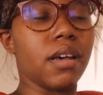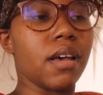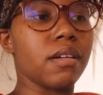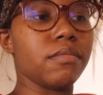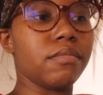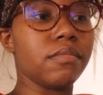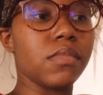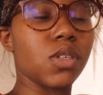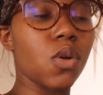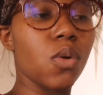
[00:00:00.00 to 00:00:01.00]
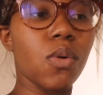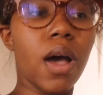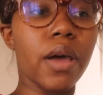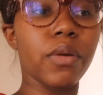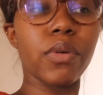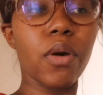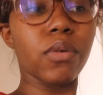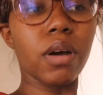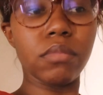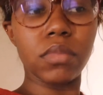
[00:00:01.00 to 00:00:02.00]
Um so I don't know,
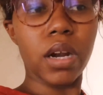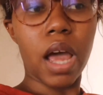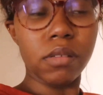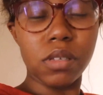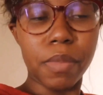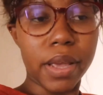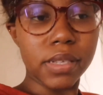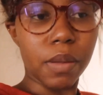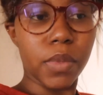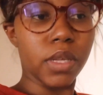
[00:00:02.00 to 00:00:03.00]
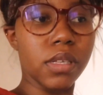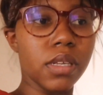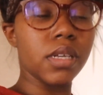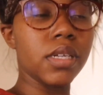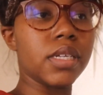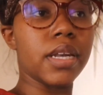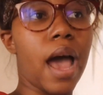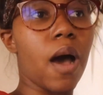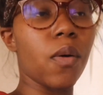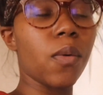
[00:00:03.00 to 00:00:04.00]
I'm going to have to make something to eat
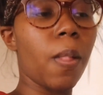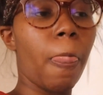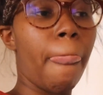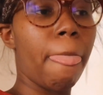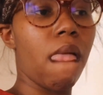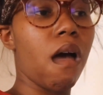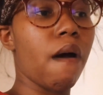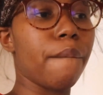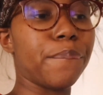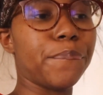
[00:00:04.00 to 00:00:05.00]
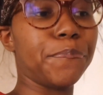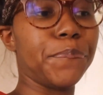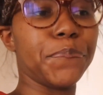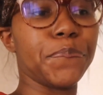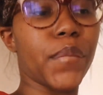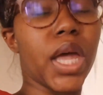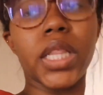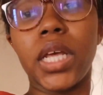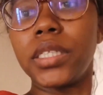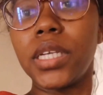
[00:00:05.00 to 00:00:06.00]
now. Um and
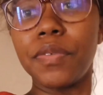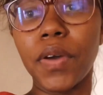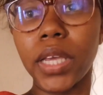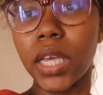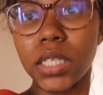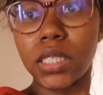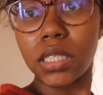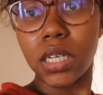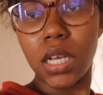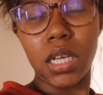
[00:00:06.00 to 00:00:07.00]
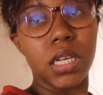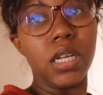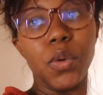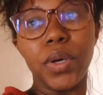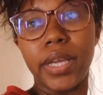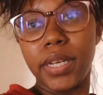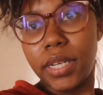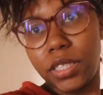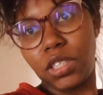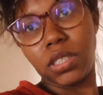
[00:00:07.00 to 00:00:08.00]
then if I get your
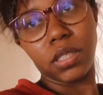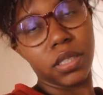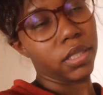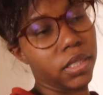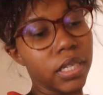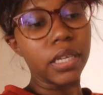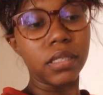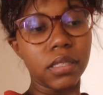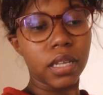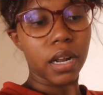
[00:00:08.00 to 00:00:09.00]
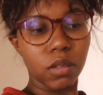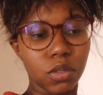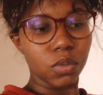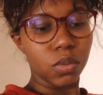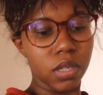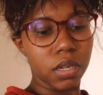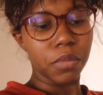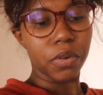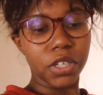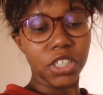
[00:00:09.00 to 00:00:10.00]
energy teasing, then I'll do the
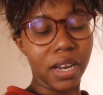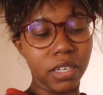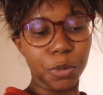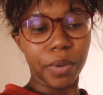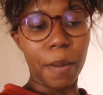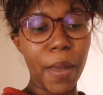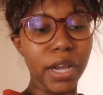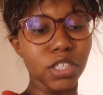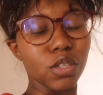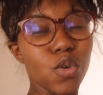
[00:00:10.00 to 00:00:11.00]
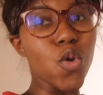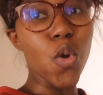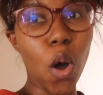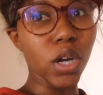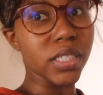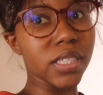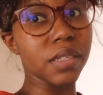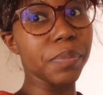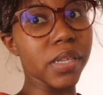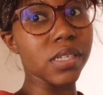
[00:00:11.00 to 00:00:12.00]
mirror challenge, but I'm actually not in
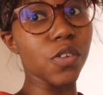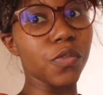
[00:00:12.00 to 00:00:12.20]
the best